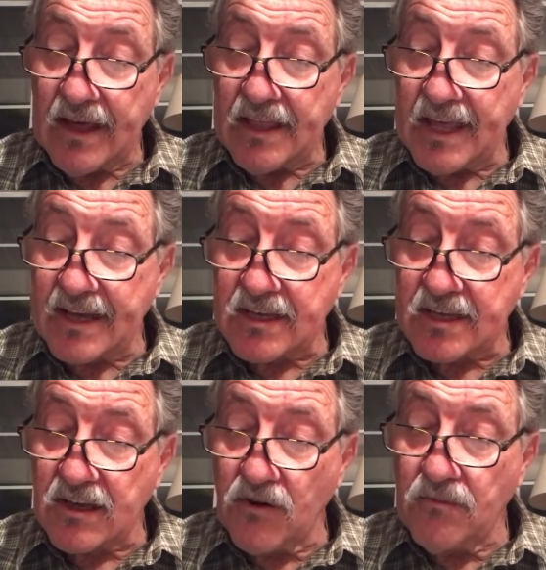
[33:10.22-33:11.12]
that
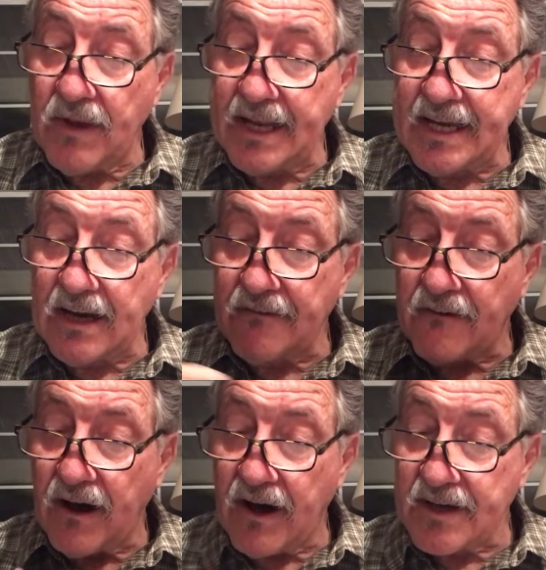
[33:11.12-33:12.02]
so many of
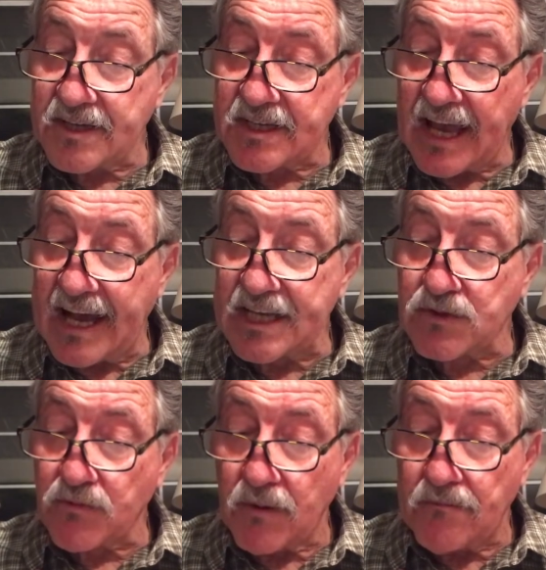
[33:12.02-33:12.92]
us
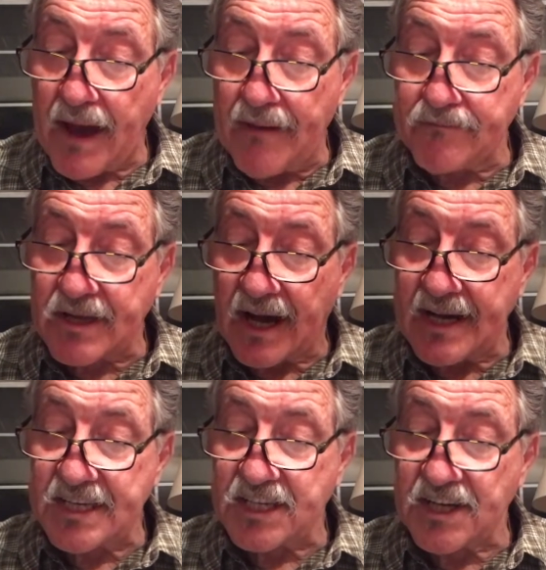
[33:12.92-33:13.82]
as were
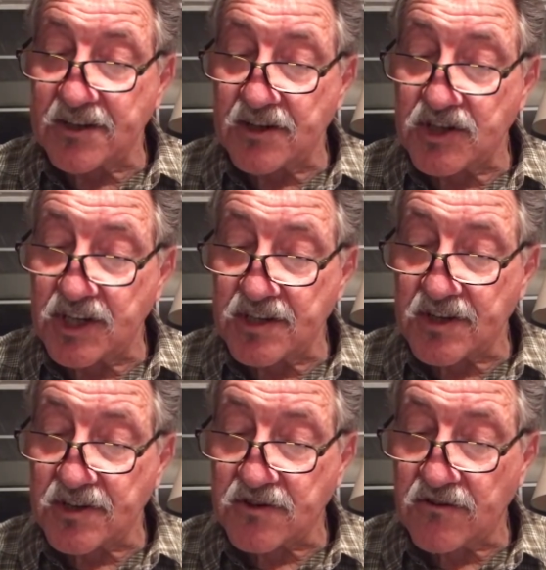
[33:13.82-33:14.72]
baptized unto
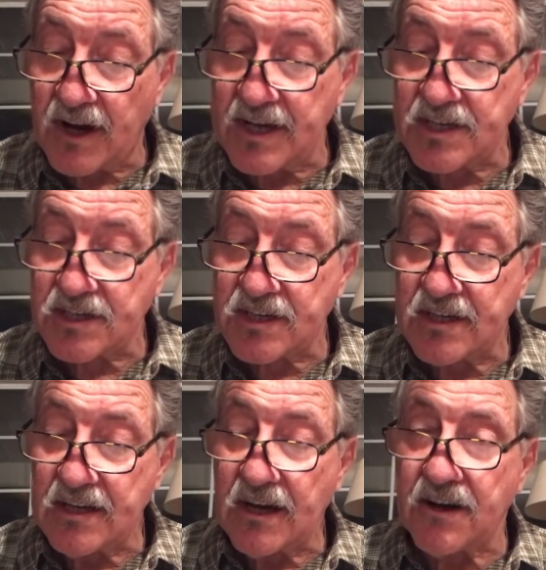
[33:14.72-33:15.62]
Jesus Christ,"
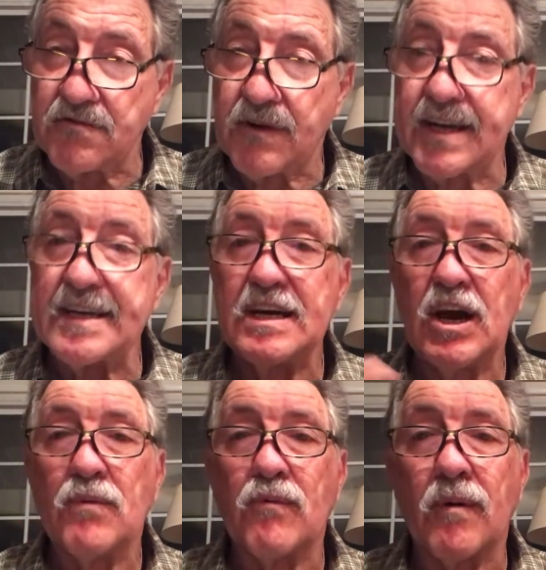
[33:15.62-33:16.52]
are you ready?
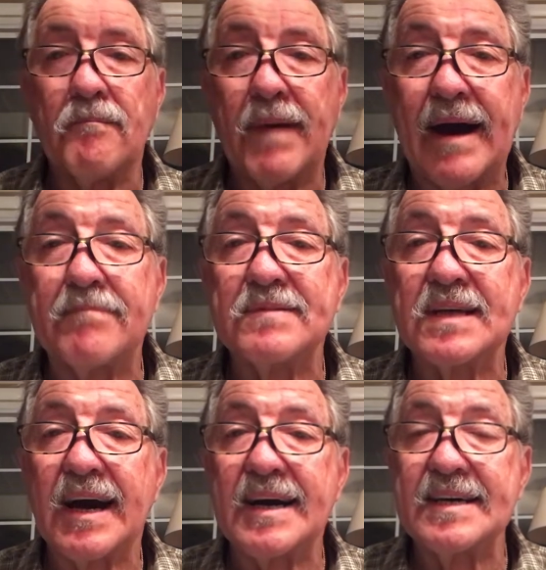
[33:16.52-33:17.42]
"Were
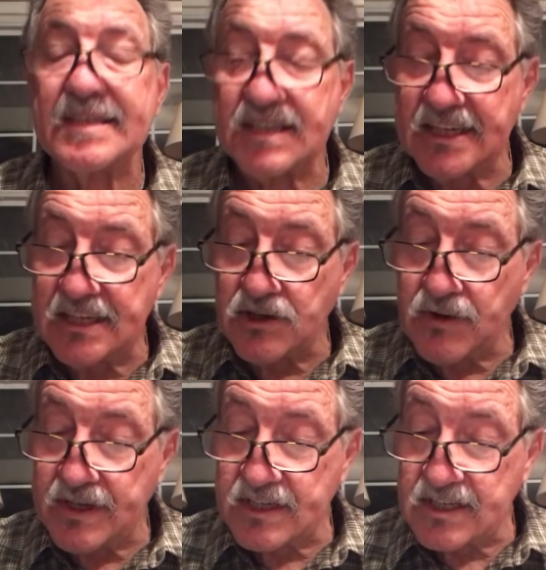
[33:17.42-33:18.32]
baptized into
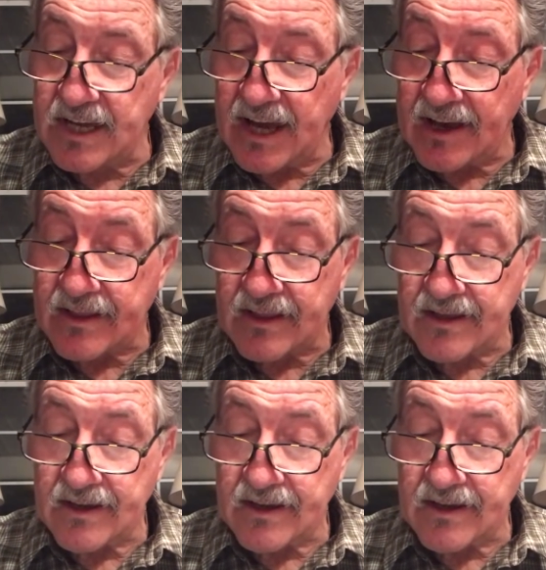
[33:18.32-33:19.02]
his death.